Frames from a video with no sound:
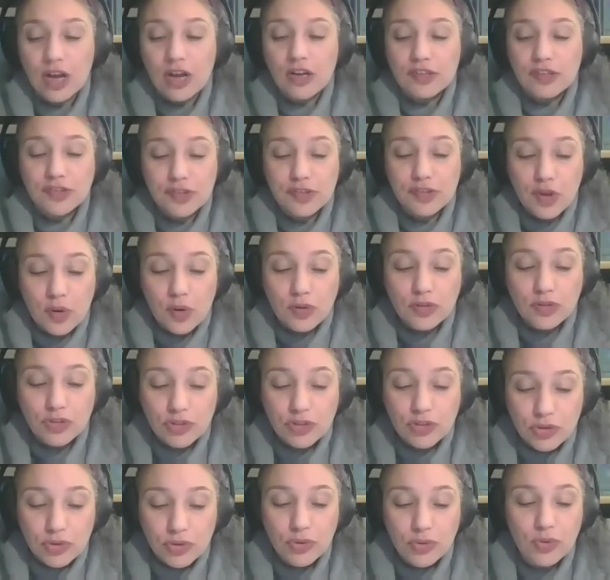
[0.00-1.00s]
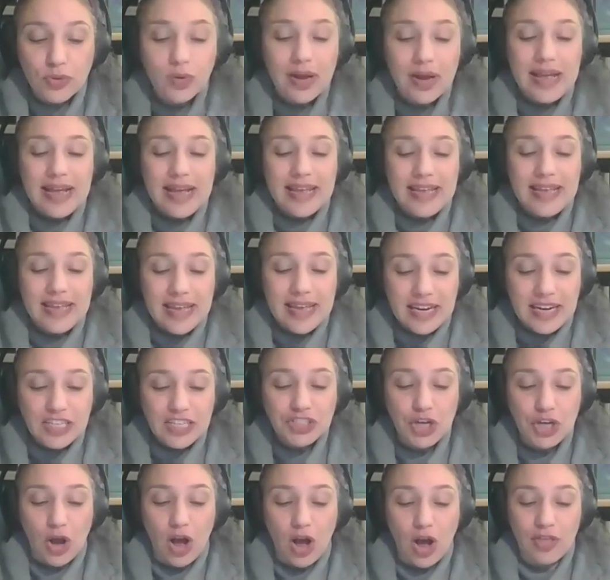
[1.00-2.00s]
so too
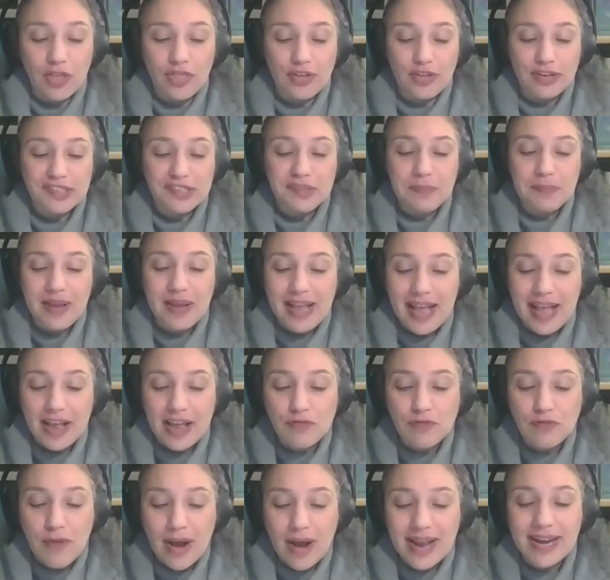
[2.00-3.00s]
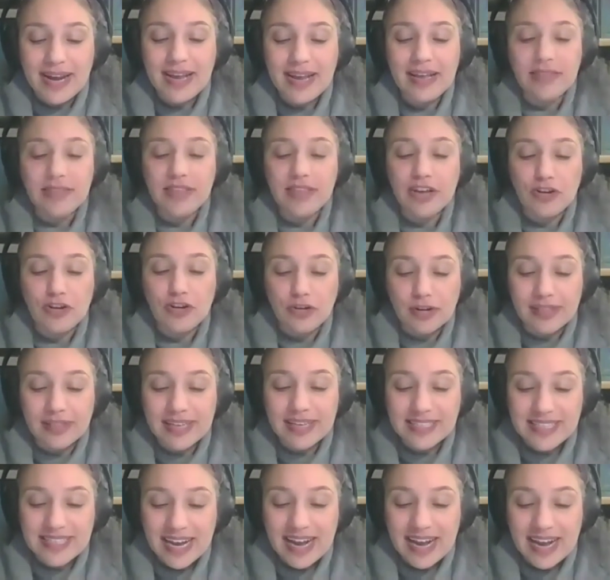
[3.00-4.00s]
Yiddish authors began writing in the
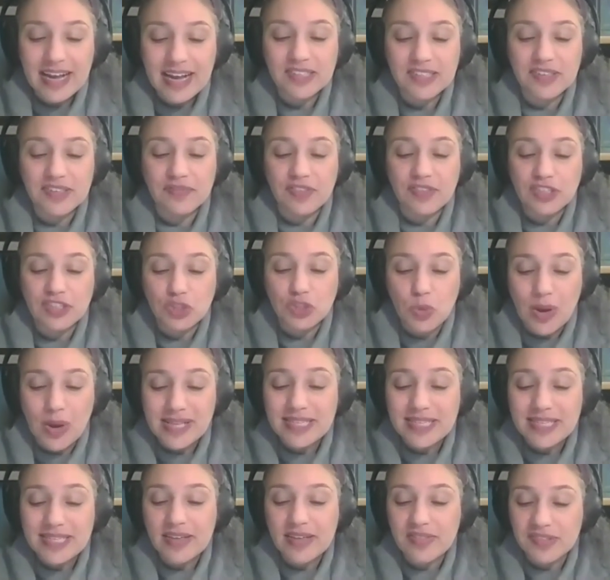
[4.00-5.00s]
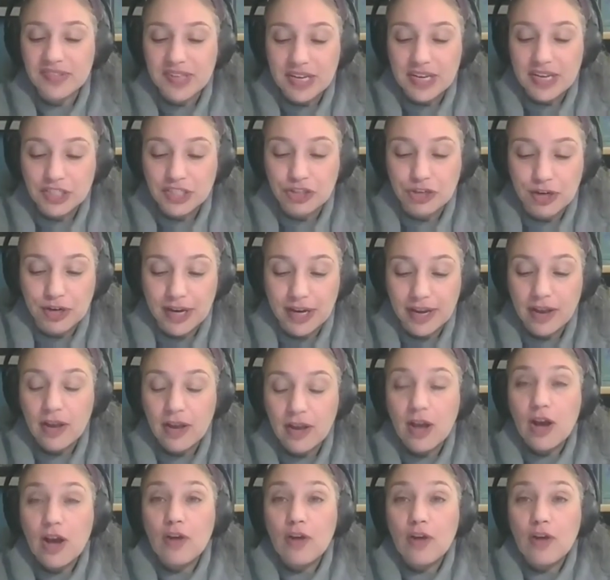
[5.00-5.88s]
early decades of the 20th century